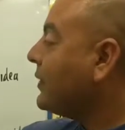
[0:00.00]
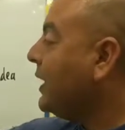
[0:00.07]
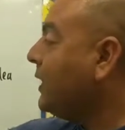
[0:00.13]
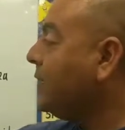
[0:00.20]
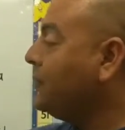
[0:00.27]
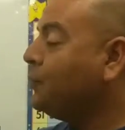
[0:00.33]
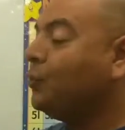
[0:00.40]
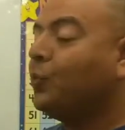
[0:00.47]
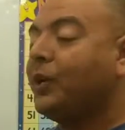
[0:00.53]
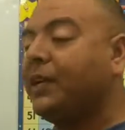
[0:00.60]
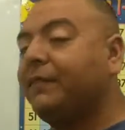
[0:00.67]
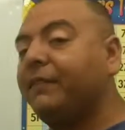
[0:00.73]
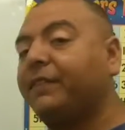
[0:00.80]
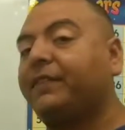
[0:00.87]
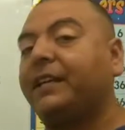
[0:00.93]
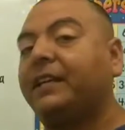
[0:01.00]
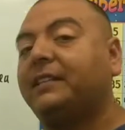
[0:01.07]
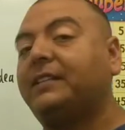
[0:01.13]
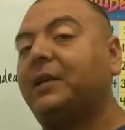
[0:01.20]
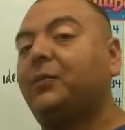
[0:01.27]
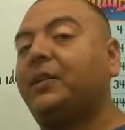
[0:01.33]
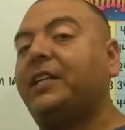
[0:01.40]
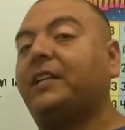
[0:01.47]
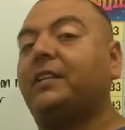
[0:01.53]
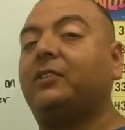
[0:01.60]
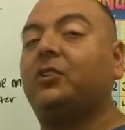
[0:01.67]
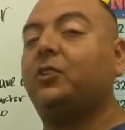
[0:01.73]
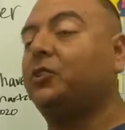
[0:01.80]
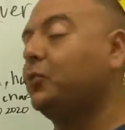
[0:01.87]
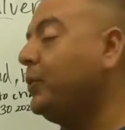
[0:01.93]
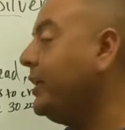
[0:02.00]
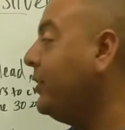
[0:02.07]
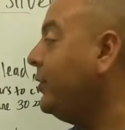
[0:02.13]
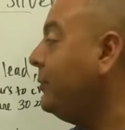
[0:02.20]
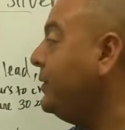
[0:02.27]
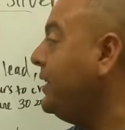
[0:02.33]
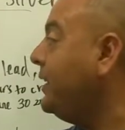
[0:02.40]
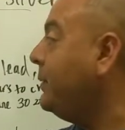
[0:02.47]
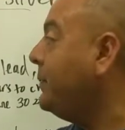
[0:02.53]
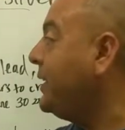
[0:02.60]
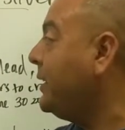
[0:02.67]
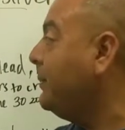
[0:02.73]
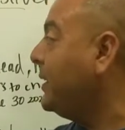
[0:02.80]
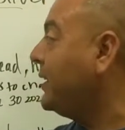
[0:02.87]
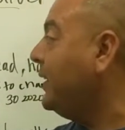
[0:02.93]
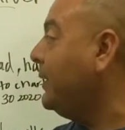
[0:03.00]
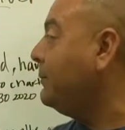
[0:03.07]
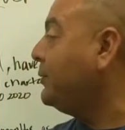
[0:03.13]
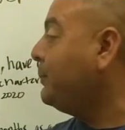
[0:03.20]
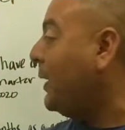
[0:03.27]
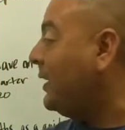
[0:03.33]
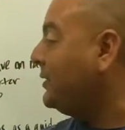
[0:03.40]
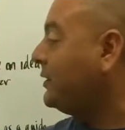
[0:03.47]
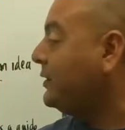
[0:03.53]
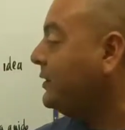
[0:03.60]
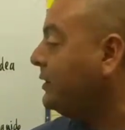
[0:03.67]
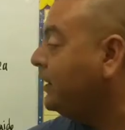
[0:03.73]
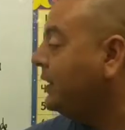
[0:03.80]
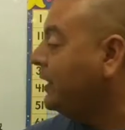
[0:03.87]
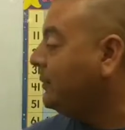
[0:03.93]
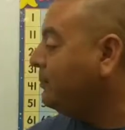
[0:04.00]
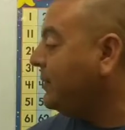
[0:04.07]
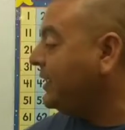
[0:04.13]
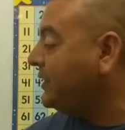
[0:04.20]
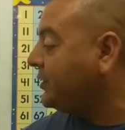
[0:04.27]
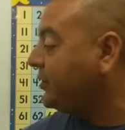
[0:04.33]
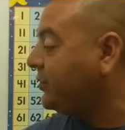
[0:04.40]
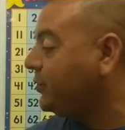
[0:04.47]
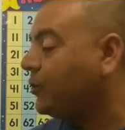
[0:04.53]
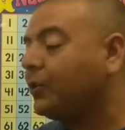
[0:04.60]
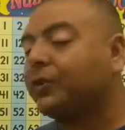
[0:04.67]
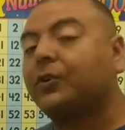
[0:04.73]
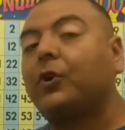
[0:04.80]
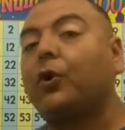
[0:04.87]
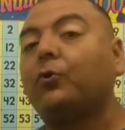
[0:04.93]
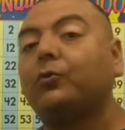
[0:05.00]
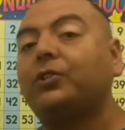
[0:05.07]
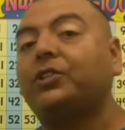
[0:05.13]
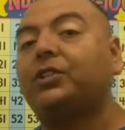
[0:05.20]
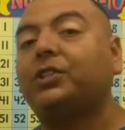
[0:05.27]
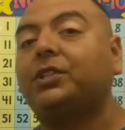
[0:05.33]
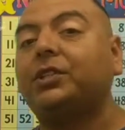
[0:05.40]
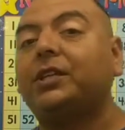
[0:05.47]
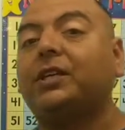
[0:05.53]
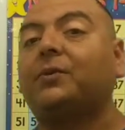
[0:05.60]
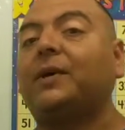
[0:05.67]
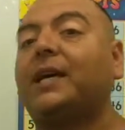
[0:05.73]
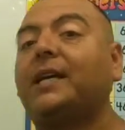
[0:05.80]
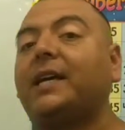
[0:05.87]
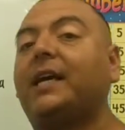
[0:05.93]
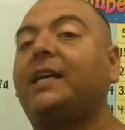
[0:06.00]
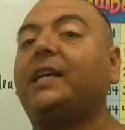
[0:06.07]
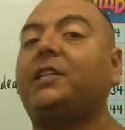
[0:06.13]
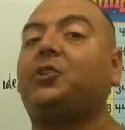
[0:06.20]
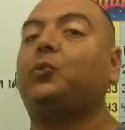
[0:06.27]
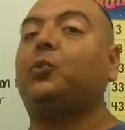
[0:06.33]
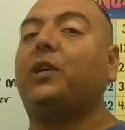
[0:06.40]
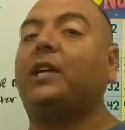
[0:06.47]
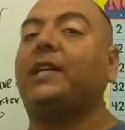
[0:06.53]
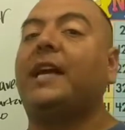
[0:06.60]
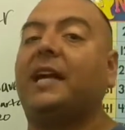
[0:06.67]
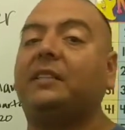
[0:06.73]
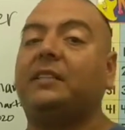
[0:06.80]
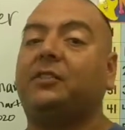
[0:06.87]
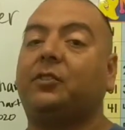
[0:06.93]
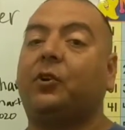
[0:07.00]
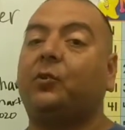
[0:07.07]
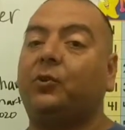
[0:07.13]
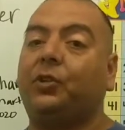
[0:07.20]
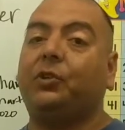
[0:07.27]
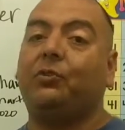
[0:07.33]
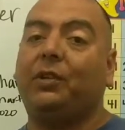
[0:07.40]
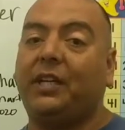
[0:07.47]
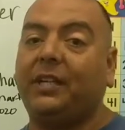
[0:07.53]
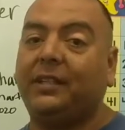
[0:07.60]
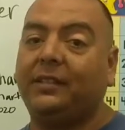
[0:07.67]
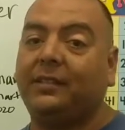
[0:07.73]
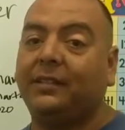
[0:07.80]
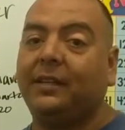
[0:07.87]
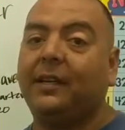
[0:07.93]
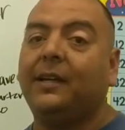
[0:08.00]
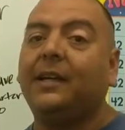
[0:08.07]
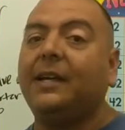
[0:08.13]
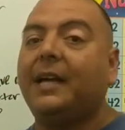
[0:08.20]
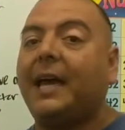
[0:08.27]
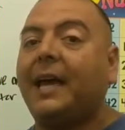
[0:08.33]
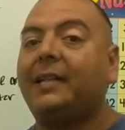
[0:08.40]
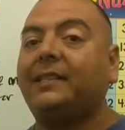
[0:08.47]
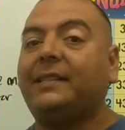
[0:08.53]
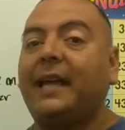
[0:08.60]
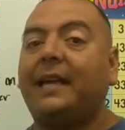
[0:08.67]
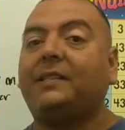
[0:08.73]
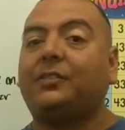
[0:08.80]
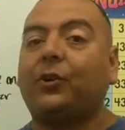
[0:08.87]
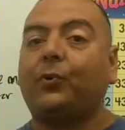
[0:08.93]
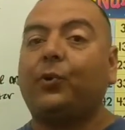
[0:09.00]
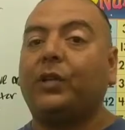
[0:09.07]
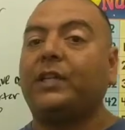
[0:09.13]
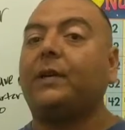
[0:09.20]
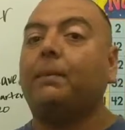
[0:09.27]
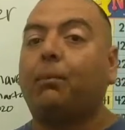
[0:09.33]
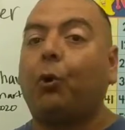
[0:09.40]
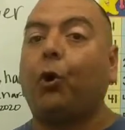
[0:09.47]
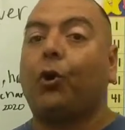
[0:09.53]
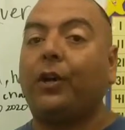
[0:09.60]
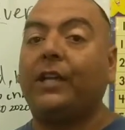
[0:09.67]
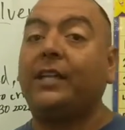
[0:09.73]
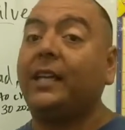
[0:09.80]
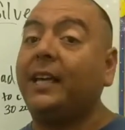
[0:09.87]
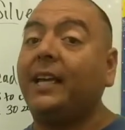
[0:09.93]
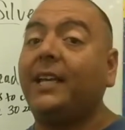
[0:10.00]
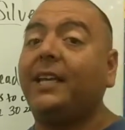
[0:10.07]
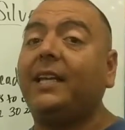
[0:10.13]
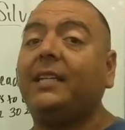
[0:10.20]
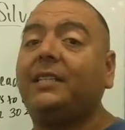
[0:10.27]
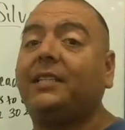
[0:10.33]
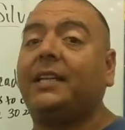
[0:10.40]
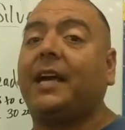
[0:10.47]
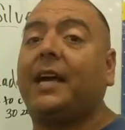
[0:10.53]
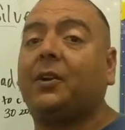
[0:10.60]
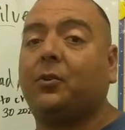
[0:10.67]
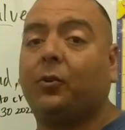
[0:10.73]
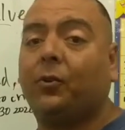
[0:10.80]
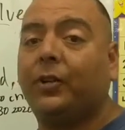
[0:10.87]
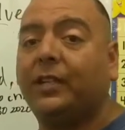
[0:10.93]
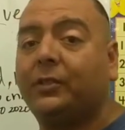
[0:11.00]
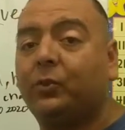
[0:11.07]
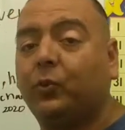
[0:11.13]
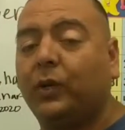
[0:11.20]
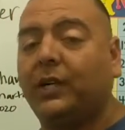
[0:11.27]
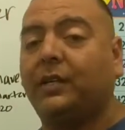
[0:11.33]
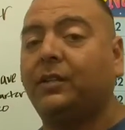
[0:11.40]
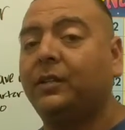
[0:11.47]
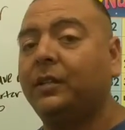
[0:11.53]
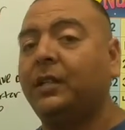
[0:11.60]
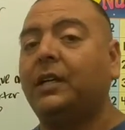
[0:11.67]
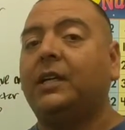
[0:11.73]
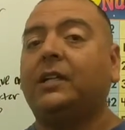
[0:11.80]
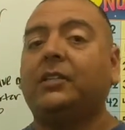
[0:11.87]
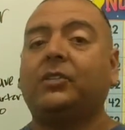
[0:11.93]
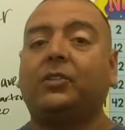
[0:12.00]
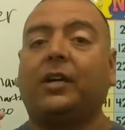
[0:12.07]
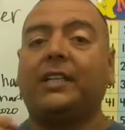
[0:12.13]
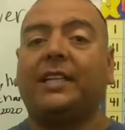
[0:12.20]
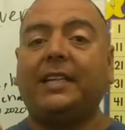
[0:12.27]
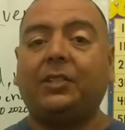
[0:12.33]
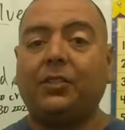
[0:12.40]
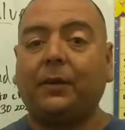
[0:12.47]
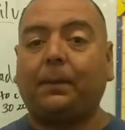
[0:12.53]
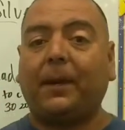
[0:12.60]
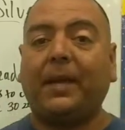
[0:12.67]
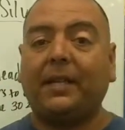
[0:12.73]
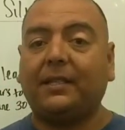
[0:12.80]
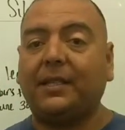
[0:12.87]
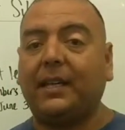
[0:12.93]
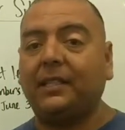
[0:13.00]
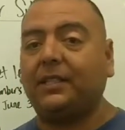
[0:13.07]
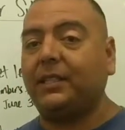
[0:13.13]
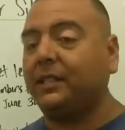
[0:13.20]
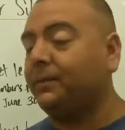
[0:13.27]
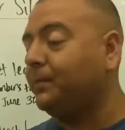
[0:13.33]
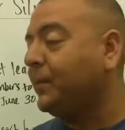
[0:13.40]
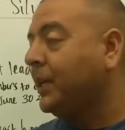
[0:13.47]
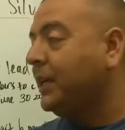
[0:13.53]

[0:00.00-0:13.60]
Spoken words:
And one of the things that we need to do is we either need to become a club sponsor, mentor, or coach, right? And each one has its own duties, and dates are really important in each category as well. So I need you to pay attention.